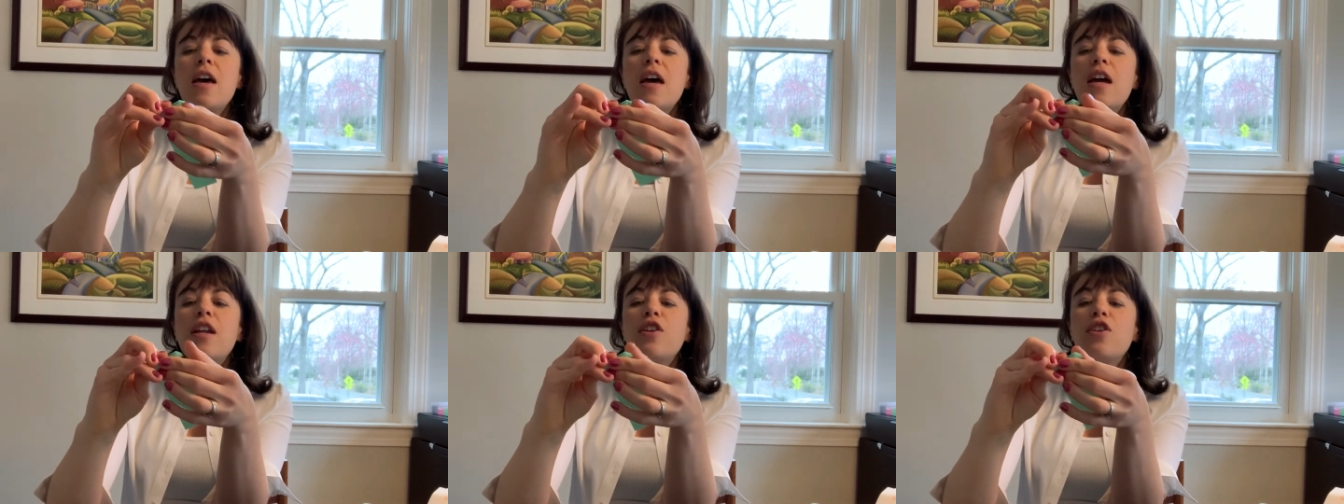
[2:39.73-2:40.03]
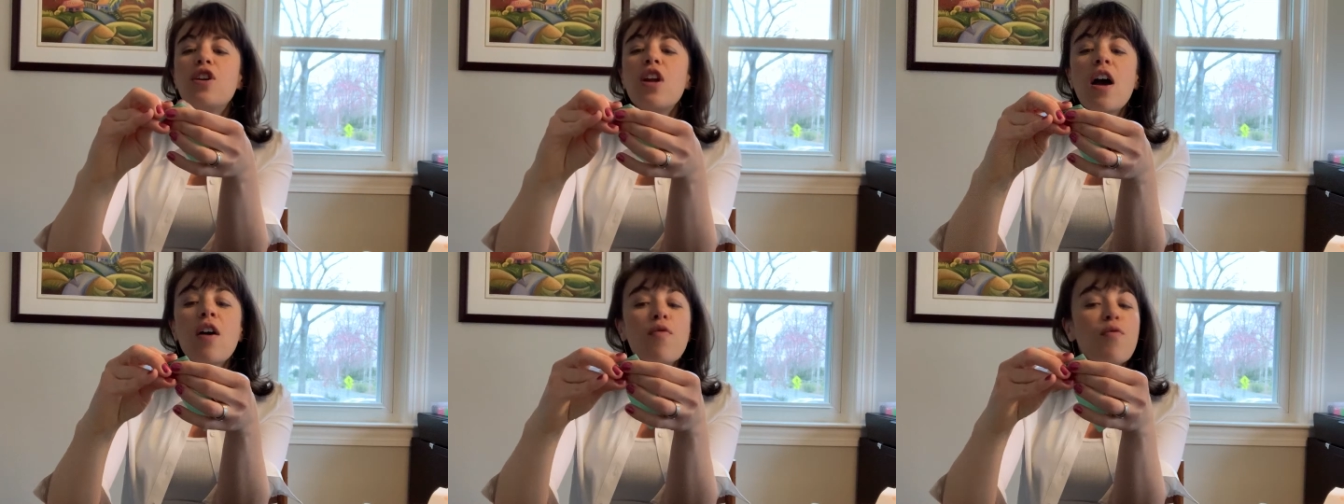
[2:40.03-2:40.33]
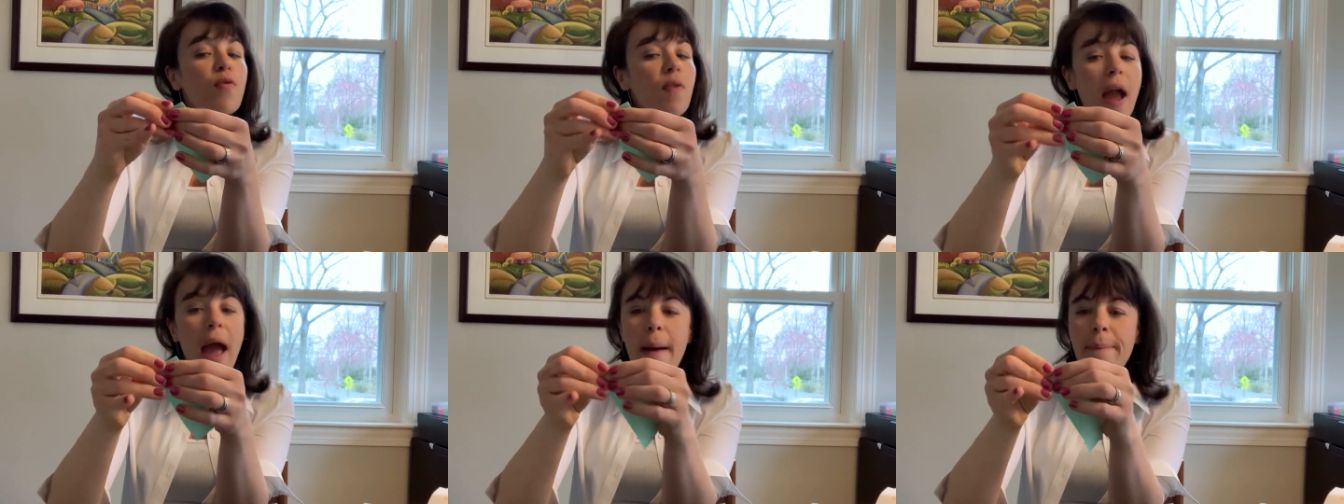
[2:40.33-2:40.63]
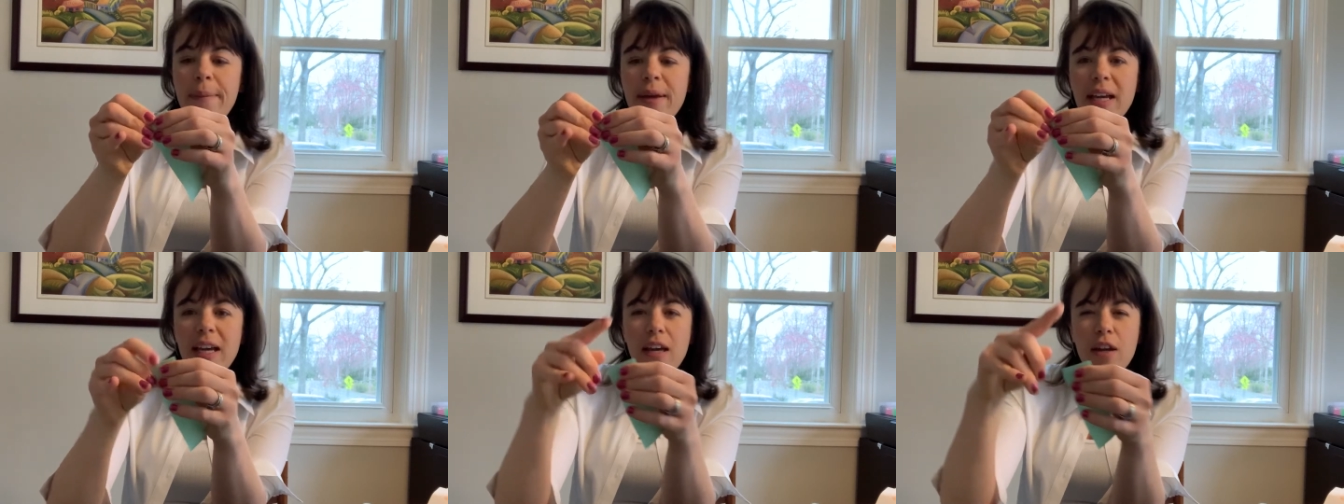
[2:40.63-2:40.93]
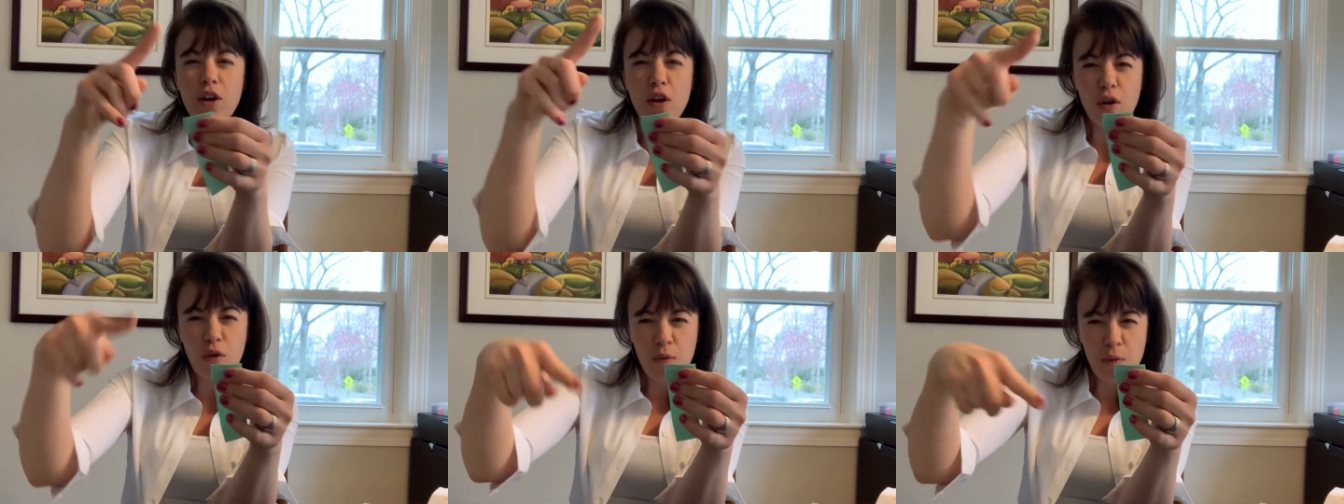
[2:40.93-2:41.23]
And you're not wrapping
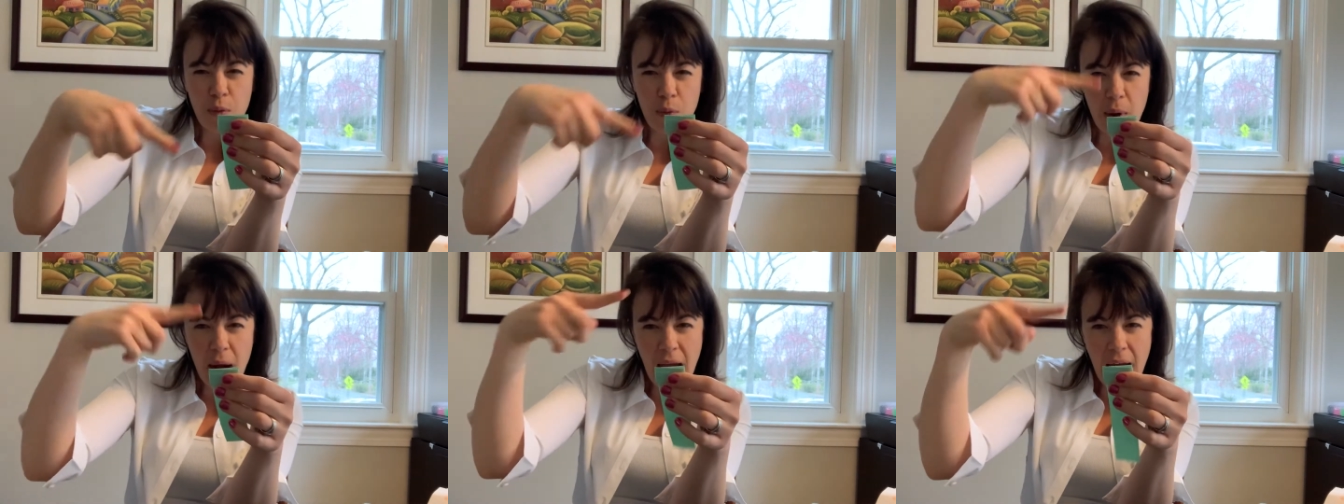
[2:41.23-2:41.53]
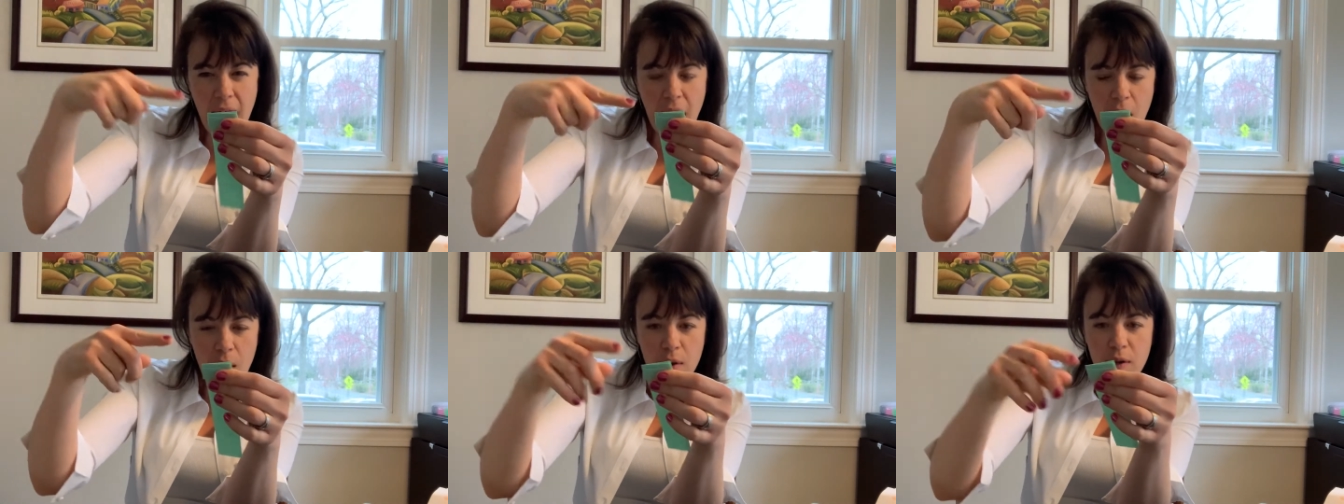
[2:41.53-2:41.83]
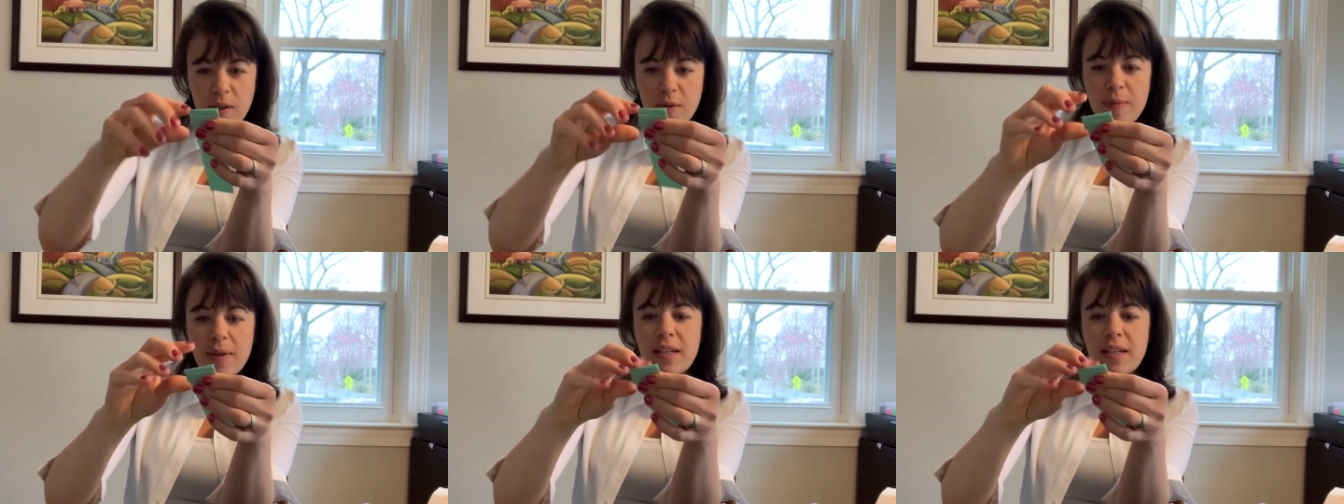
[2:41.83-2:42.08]
it around,